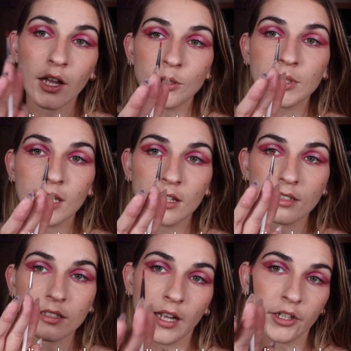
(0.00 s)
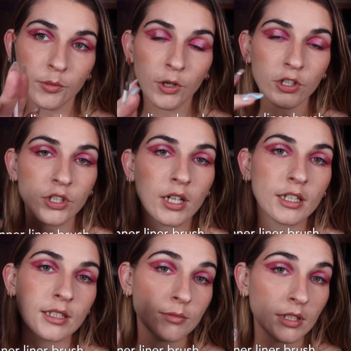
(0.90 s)
Now I'm taking this liner brush and
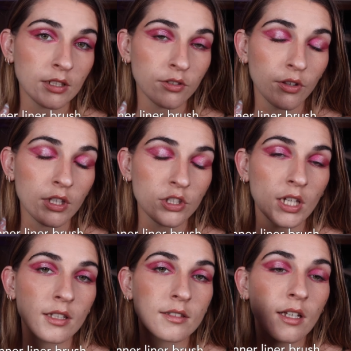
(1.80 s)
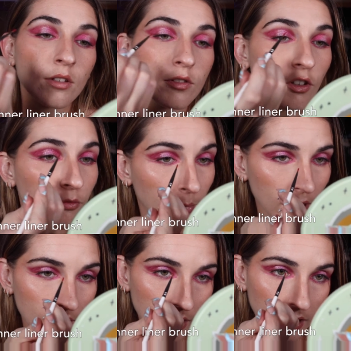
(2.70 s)
I dipped into the shade Sounds of
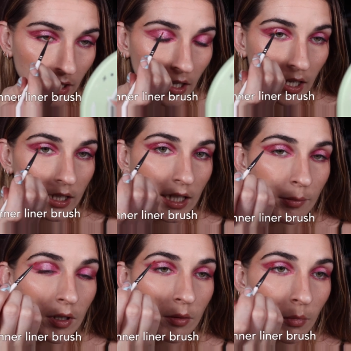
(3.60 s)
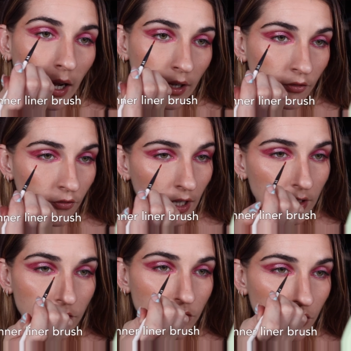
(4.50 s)
Melody, keeping my
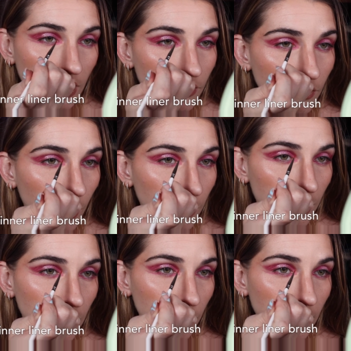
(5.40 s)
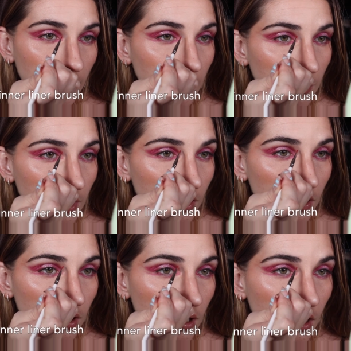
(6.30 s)
face straight forward with the
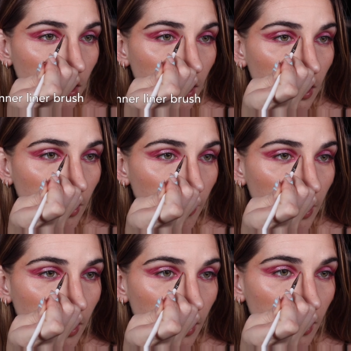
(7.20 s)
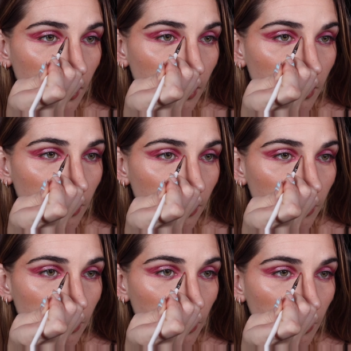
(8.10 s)
mirror. I'm beginning
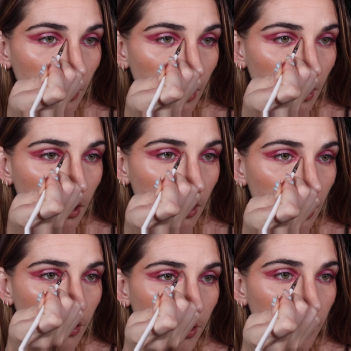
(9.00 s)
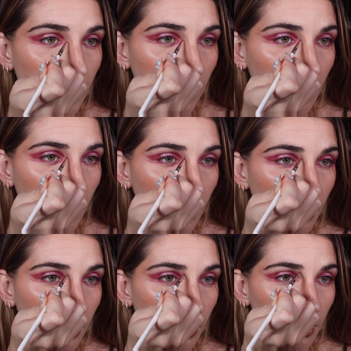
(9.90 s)
to draw the
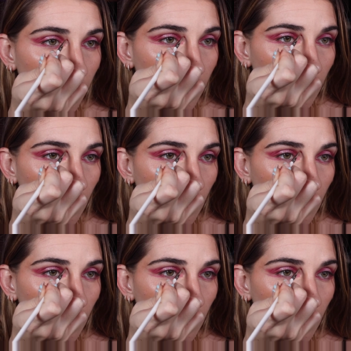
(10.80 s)
beginnings of an